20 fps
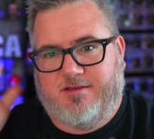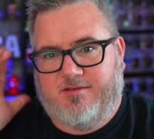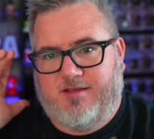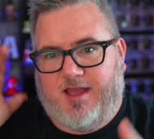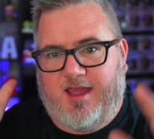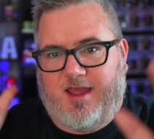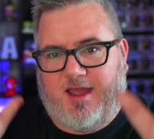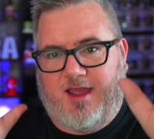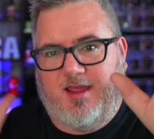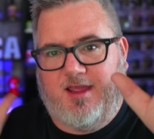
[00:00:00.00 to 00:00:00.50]

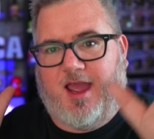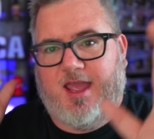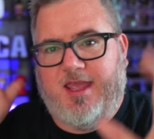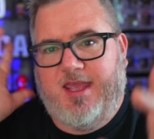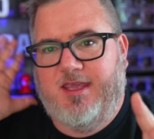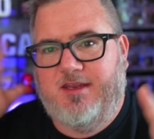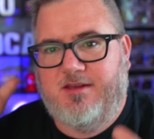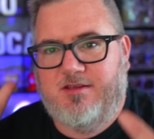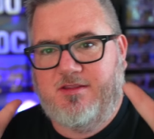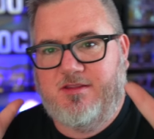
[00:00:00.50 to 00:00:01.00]
I
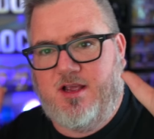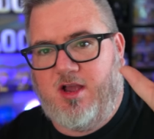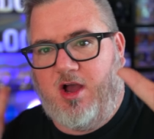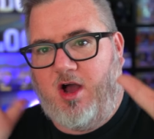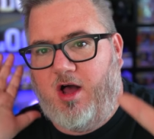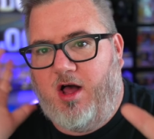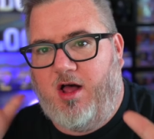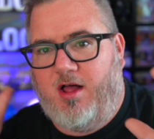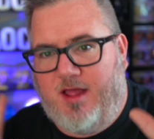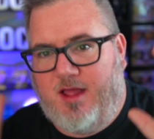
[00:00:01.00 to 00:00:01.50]
heeded the
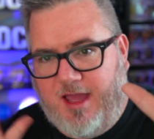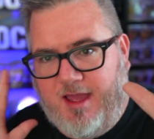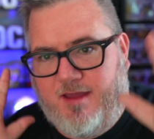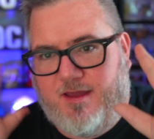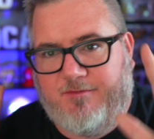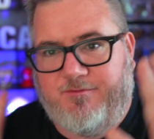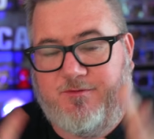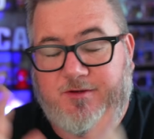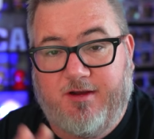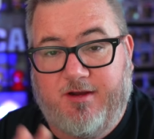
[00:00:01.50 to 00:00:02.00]
call.
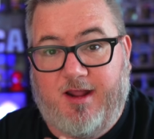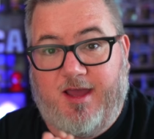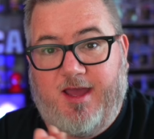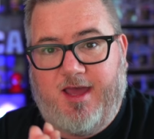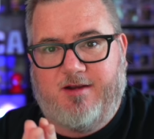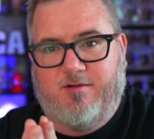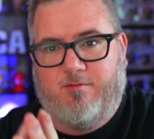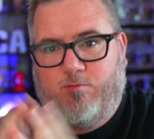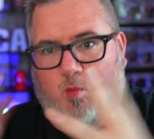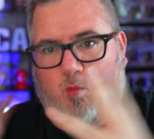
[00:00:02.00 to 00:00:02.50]
I figured out
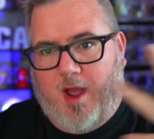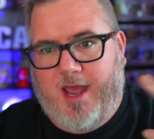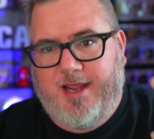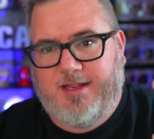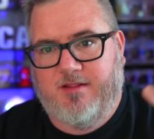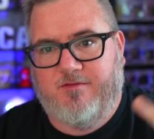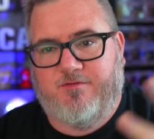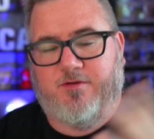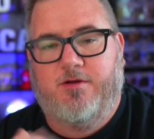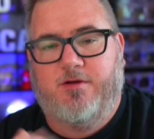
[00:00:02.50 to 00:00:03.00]
how to
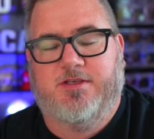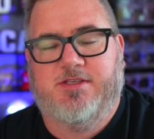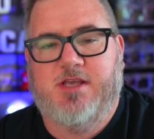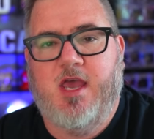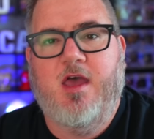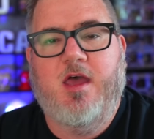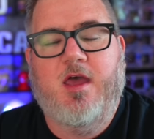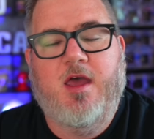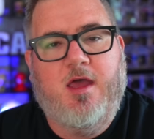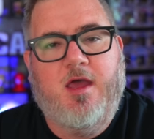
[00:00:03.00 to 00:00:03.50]
widen the focus.
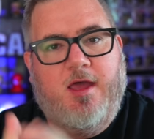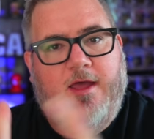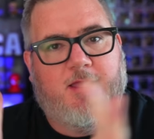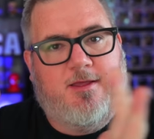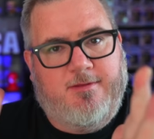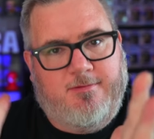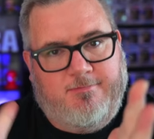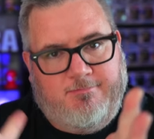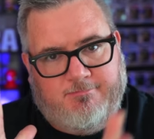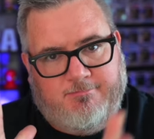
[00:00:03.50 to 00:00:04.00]

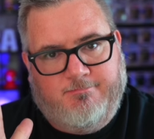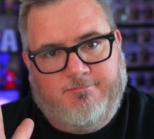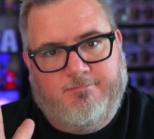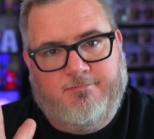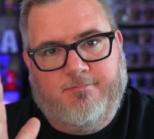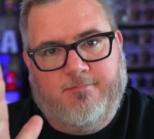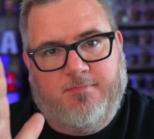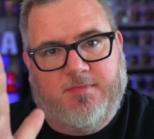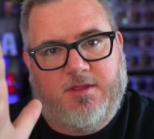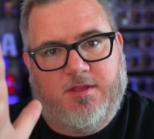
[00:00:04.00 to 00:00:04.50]

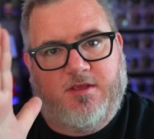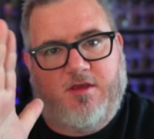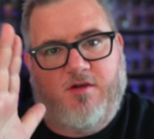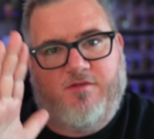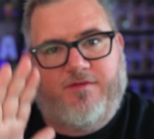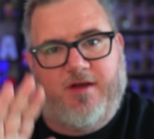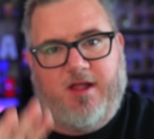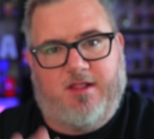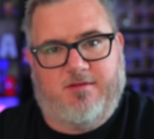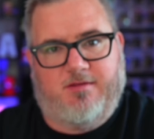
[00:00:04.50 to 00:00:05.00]
Go
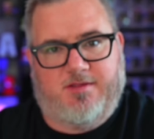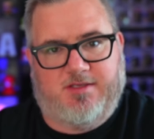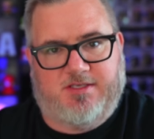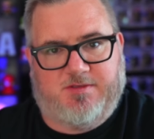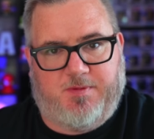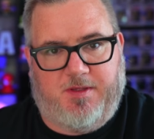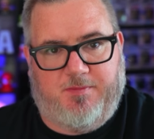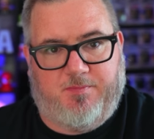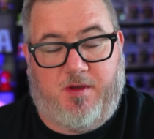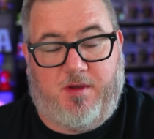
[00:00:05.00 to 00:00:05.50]
follow these
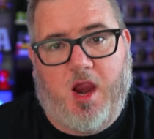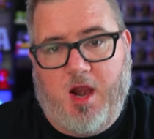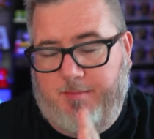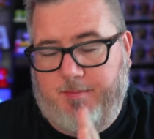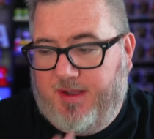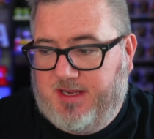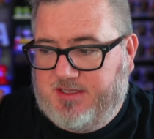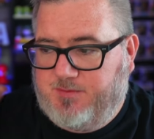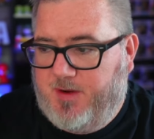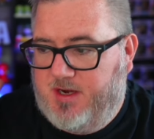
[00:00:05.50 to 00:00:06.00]
people. All right,
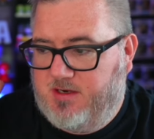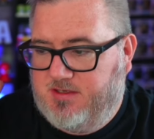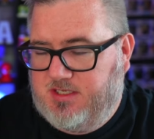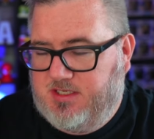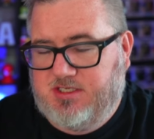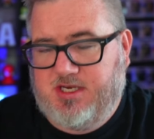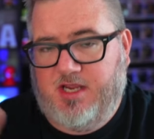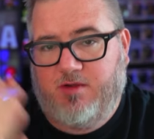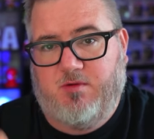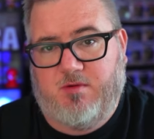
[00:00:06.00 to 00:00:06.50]
back to
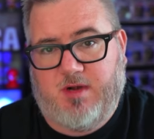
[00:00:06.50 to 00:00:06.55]
ParaDJ.